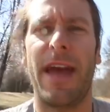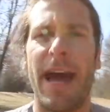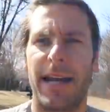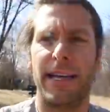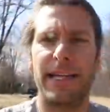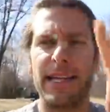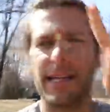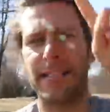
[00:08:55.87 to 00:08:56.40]

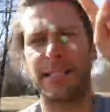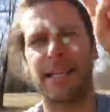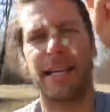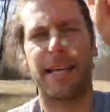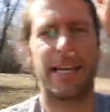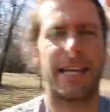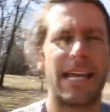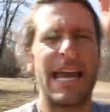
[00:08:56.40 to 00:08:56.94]
That is
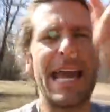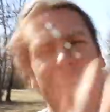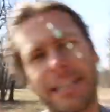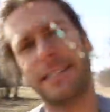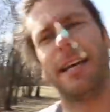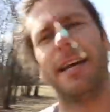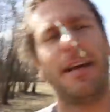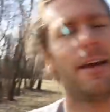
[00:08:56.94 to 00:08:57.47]

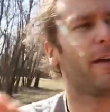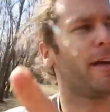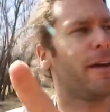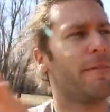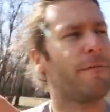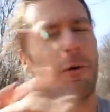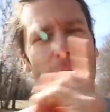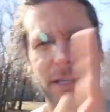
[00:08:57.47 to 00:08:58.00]
it
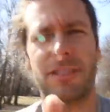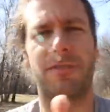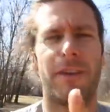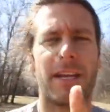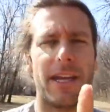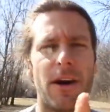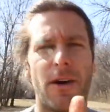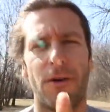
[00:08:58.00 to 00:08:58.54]
for this
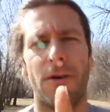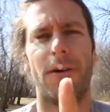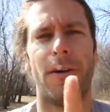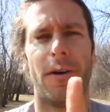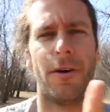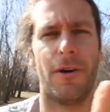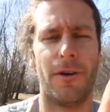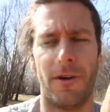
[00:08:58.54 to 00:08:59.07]
video.
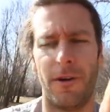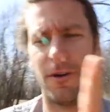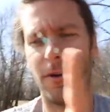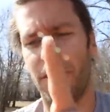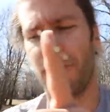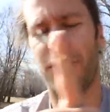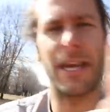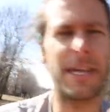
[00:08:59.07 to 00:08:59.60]

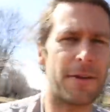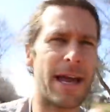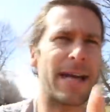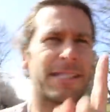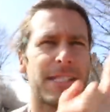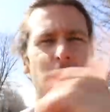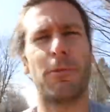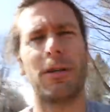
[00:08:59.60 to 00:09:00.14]
Thank you
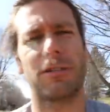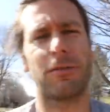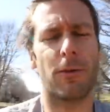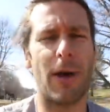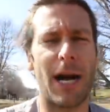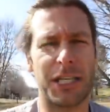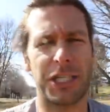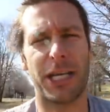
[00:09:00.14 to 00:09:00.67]
guys so much for
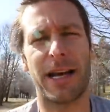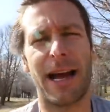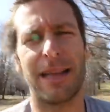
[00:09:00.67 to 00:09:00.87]
watching.